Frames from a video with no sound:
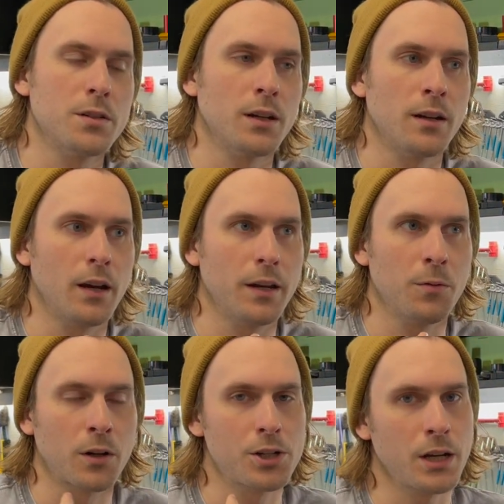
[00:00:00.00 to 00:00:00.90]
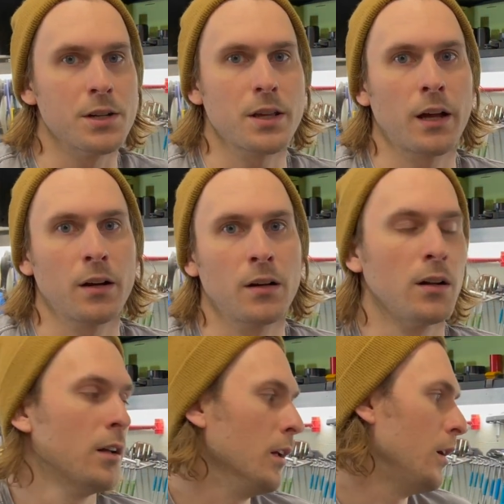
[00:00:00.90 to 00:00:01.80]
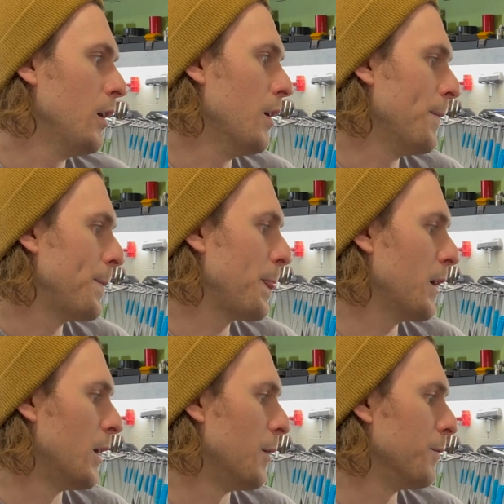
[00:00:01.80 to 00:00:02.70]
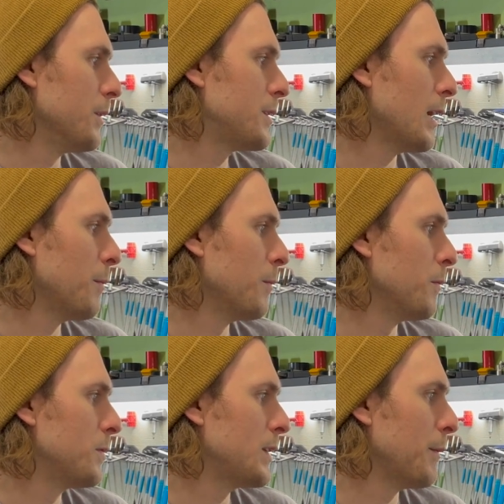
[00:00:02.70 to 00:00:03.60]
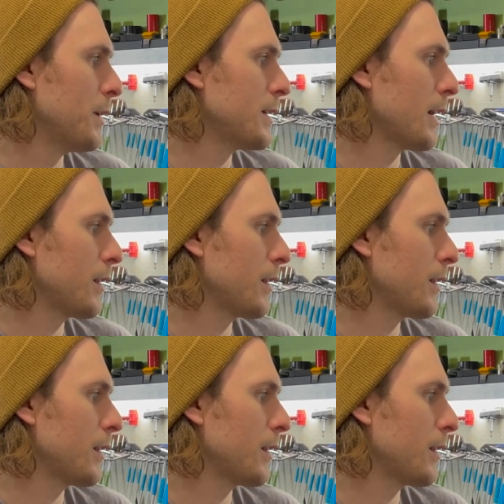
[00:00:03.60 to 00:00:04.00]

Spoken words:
and I didn't want to change that at all. Same exact